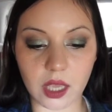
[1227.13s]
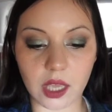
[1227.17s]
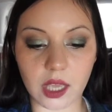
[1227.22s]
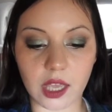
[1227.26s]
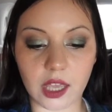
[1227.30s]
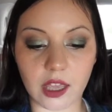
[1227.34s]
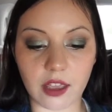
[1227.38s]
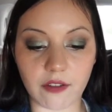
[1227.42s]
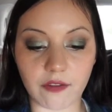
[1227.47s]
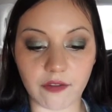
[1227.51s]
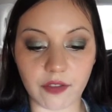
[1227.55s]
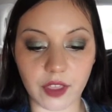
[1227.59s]

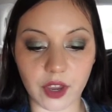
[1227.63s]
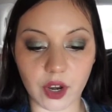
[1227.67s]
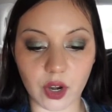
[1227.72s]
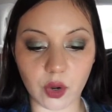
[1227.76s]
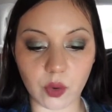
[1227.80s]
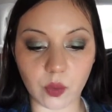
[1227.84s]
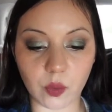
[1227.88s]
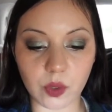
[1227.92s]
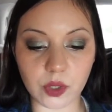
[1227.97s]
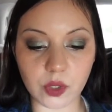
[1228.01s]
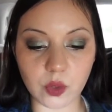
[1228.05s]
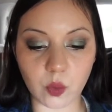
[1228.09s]
If
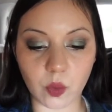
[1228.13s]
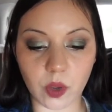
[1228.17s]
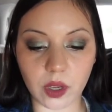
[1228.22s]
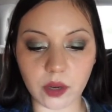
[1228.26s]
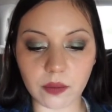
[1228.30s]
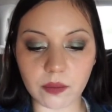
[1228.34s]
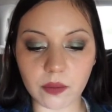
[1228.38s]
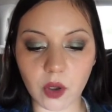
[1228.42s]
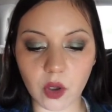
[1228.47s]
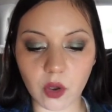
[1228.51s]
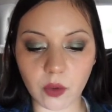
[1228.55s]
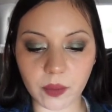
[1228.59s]
there was
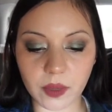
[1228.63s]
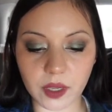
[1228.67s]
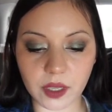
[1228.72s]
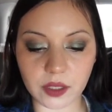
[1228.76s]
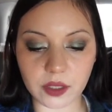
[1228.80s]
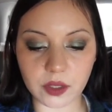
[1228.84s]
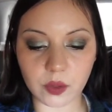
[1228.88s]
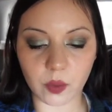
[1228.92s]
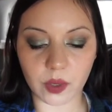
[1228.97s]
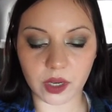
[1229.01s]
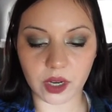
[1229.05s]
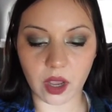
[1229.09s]
one
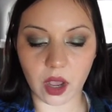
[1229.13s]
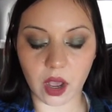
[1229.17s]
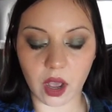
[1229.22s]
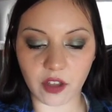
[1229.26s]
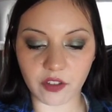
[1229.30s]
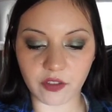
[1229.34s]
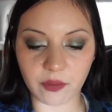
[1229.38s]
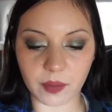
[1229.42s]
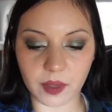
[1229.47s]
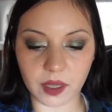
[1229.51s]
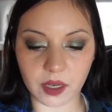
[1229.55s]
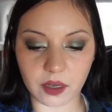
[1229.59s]
moment when
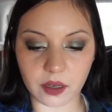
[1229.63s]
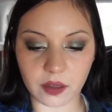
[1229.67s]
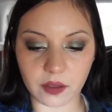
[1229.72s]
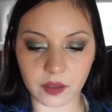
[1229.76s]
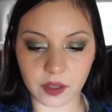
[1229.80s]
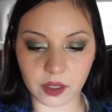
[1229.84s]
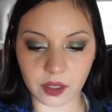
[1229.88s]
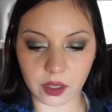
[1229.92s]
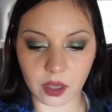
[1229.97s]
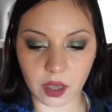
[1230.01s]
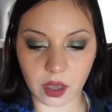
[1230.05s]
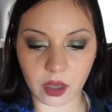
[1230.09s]
Hoffman,
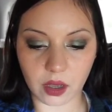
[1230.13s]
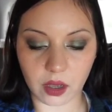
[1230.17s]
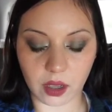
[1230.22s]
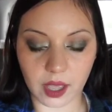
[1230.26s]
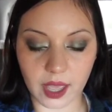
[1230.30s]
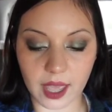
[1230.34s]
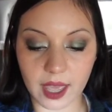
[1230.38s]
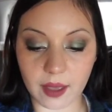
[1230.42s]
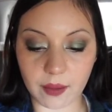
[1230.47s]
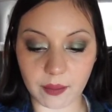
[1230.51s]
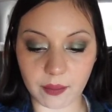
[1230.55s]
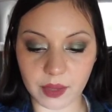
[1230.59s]
the young,
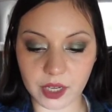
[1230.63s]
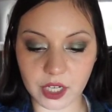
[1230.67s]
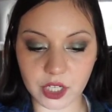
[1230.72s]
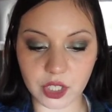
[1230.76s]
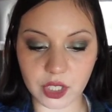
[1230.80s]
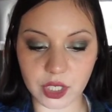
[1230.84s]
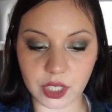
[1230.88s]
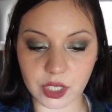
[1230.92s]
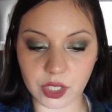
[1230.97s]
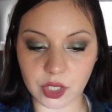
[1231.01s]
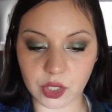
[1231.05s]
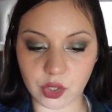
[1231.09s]

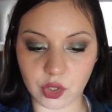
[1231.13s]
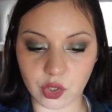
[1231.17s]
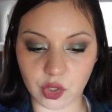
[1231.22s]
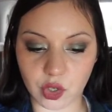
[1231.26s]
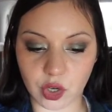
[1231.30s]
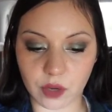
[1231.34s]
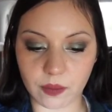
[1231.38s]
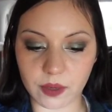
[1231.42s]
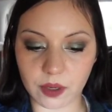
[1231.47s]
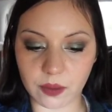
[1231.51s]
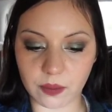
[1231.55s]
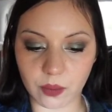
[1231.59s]
ambitious,
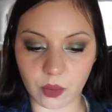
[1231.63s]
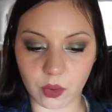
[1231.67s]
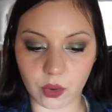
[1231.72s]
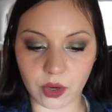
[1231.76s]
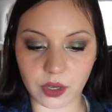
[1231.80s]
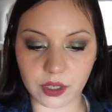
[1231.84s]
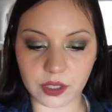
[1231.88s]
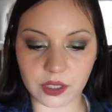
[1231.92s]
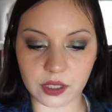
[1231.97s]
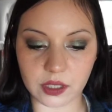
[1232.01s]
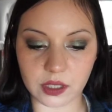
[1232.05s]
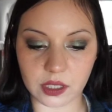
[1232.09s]

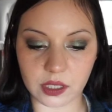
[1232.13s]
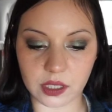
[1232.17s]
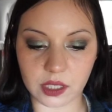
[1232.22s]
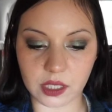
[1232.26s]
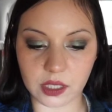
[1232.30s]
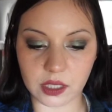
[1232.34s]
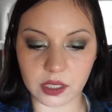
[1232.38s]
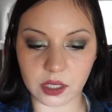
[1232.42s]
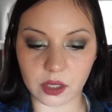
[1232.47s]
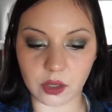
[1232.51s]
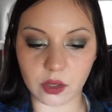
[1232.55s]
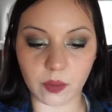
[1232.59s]
German-born
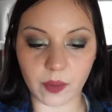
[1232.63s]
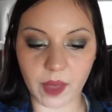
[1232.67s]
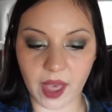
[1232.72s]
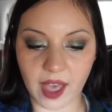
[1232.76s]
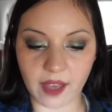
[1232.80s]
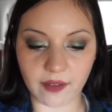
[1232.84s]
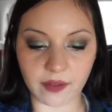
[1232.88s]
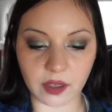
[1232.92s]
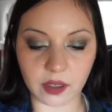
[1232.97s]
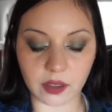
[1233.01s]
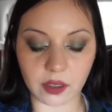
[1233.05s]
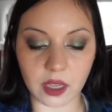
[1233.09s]
statistical
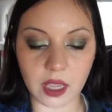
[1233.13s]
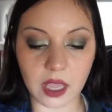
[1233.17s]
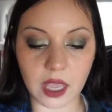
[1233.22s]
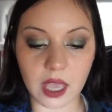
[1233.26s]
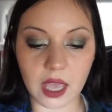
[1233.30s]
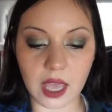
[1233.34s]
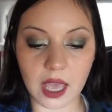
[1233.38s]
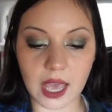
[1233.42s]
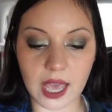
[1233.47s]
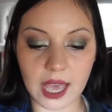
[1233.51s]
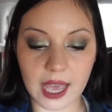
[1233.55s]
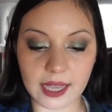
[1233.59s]
maven,
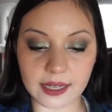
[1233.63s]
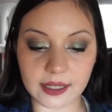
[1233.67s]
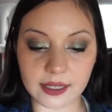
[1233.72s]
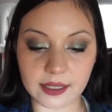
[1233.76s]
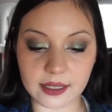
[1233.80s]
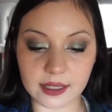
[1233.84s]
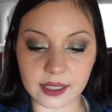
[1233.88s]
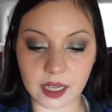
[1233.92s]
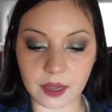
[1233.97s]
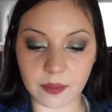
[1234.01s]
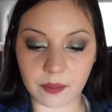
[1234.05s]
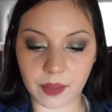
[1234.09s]
had to
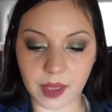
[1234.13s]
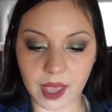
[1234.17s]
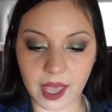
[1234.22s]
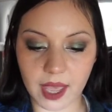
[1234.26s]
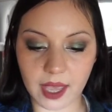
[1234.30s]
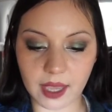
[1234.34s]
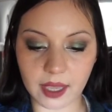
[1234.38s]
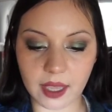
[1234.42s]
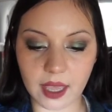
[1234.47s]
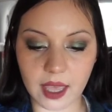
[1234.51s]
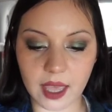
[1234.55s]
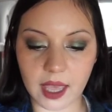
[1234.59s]
step
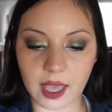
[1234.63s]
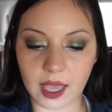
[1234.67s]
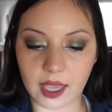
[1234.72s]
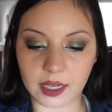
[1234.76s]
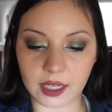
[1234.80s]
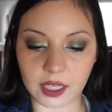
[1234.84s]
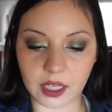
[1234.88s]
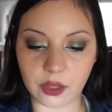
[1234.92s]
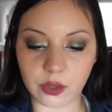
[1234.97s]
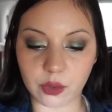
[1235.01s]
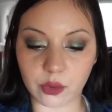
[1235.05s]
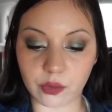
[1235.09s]
back and
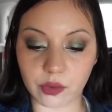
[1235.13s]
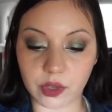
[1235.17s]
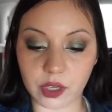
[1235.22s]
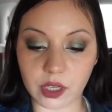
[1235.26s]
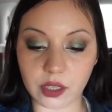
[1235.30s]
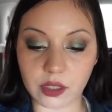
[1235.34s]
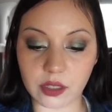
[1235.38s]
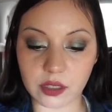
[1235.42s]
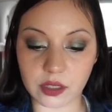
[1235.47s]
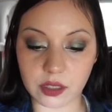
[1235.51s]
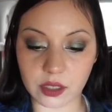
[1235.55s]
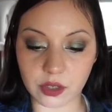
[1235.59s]
either
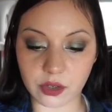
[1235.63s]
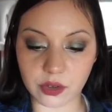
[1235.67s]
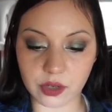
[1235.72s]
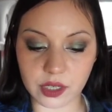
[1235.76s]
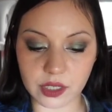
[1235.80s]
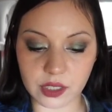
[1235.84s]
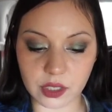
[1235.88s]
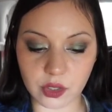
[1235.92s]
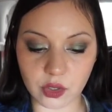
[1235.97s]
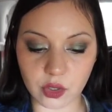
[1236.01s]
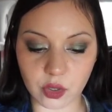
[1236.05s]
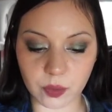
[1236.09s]
reconsider
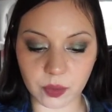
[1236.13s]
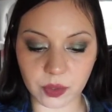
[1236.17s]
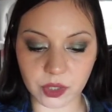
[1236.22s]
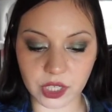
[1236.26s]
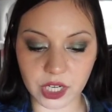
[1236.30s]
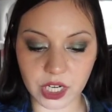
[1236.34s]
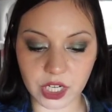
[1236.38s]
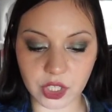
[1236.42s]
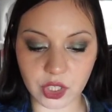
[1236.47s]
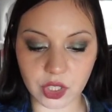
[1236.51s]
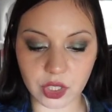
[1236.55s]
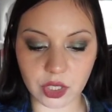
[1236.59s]
his
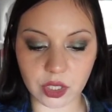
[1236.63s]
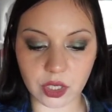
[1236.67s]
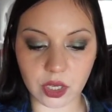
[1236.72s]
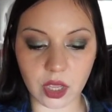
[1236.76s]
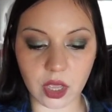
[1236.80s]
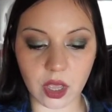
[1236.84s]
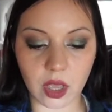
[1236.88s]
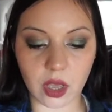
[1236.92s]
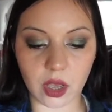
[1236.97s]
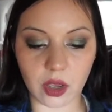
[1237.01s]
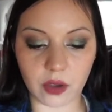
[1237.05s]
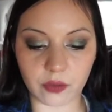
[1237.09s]
interpretation
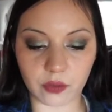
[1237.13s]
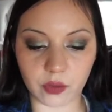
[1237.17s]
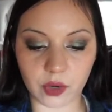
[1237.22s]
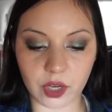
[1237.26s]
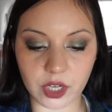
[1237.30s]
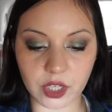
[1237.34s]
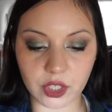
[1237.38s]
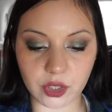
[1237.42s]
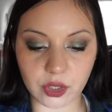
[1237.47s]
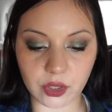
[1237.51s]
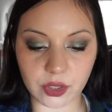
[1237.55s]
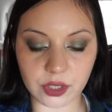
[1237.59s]
of
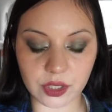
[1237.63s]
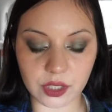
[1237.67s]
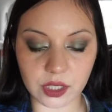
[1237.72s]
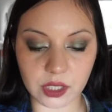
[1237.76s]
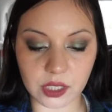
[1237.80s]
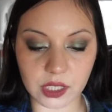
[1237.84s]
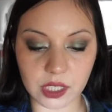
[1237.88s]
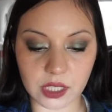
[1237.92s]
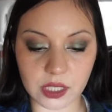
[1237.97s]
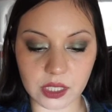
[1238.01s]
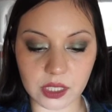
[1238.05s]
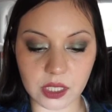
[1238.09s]
racial
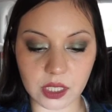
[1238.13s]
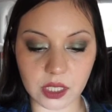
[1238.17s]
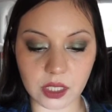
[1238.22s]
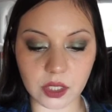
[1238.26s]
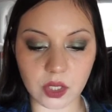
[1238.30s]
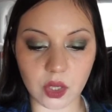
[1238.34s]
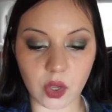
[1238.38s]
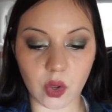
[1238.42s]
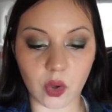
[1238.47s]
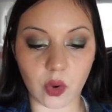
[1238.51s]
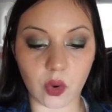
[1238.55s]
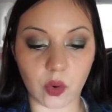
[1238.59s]
statistics
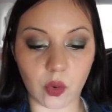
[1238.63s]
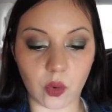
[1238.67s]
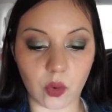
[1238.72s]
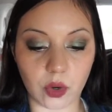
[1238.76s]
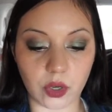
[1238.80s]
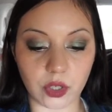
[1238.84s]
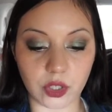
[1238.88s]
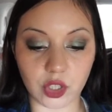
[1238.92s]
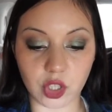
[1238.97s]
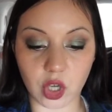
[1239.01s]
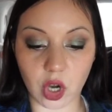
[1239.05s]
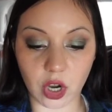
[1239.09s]

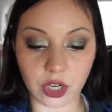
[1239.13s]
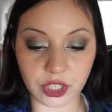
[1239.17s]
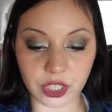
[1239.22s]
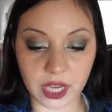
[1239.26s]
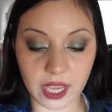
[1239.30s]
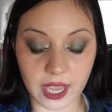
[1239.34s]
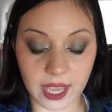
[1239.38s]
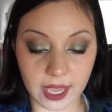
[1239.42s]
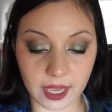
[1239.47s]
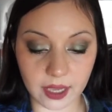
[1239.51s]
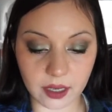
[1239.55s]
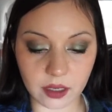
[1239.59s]
or charge
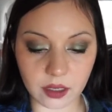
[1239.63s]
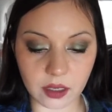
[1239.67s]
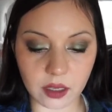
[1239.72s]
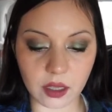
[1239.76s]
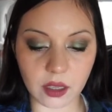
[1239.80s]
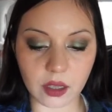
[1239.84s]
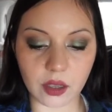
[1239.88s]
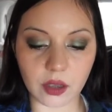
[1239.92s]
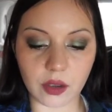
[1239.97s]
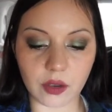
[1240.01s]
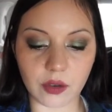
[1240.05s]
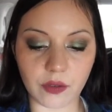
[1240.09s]
ahead,
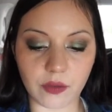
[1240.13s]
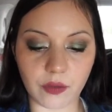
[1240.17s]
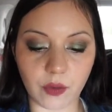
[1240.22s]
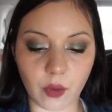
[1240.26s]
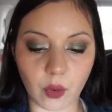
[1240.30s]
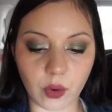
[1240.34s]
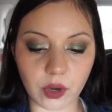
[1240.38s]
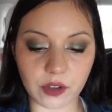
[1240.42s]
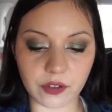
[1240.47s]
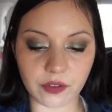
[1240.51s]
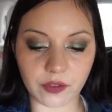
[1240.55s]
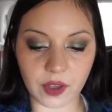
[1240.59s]

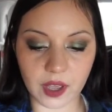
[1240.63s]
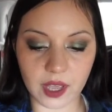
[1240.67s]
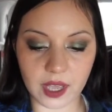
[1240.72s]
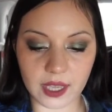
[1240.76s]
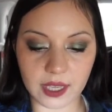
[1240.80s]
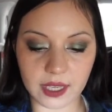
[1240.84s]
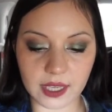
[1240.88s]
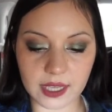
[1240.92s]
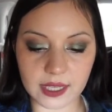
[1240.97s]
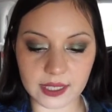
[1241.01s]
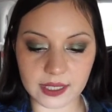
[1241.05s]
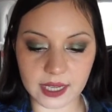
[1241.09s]

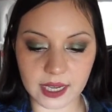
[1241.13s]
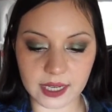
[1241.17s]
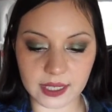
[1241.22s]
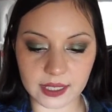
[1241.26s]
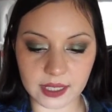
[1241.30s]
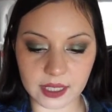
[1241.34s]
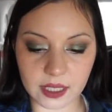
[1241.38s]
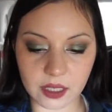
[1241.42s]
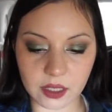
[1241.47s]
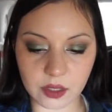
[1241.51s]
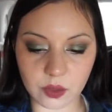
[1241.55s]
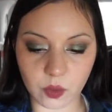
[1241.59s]
fortifying his
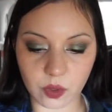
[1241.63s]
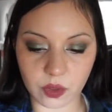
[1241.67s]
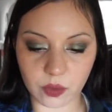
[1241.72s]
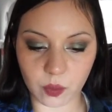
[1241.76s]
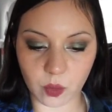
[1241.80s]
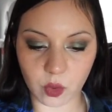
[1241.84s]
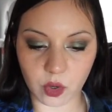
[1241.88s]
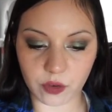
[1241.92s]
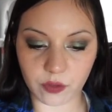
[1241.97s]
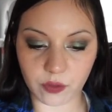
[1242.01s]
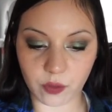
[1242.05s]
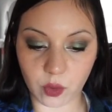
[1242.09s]
ideas with
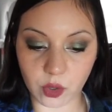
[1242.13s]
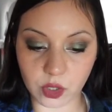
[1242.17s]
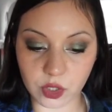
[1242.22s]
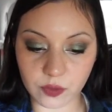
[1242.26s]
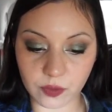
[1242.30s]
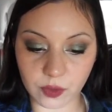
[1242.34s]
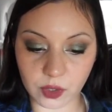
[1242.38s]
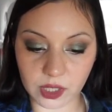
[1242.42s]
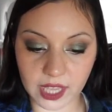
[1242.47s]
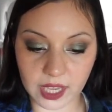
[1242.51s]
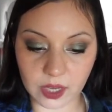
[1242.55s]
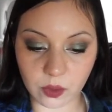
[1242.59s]
more
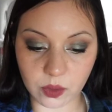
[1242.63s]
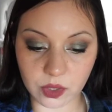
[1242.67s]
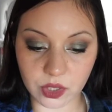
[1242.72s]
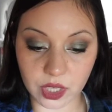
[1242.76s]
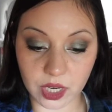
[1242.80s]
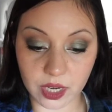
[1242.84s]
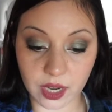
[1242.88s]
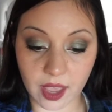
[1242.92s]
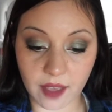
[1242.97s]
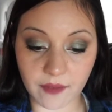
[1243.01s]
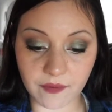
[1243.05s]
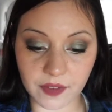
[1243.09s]
forceful language
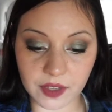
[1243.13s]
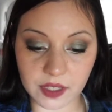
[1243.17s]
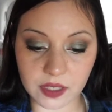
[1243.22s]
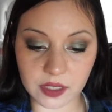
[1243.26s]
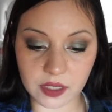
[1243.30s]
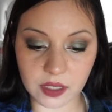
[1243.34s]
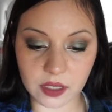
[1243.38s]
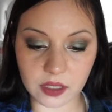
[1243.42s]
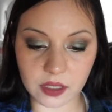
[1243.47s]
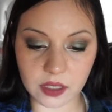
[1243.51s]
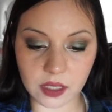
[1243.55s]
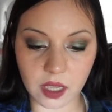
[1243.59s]
and
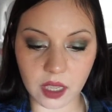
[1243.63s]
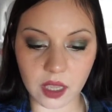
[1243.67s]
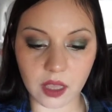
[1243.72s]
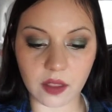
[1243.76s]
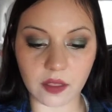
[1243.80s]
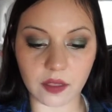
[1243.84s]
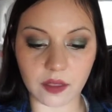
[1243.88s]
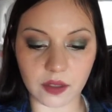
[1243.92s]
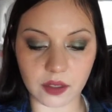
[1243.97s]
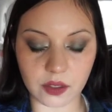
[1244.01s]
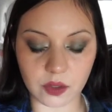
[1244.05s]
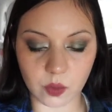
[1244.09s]
emphasis,
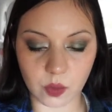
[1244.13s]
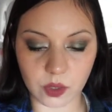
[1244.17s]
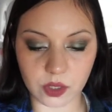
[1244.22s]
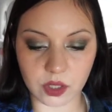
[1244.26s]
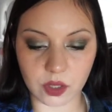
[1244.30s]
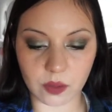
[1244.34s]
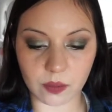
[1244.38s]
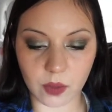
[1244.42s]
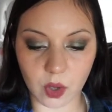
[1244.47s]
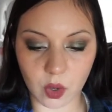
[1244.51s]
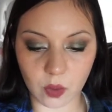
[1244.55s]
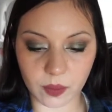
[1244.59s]
this was
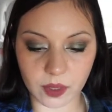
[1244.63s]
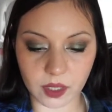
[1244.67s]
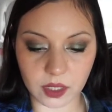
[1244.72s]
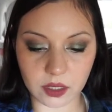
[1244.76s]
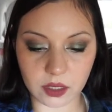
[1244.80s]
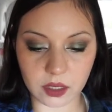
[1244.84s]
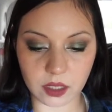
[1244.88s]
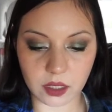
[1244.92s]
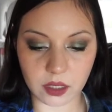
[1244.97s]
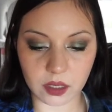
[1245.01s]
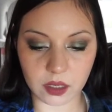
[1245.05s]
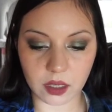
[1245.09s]
the
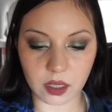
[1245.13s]
moment.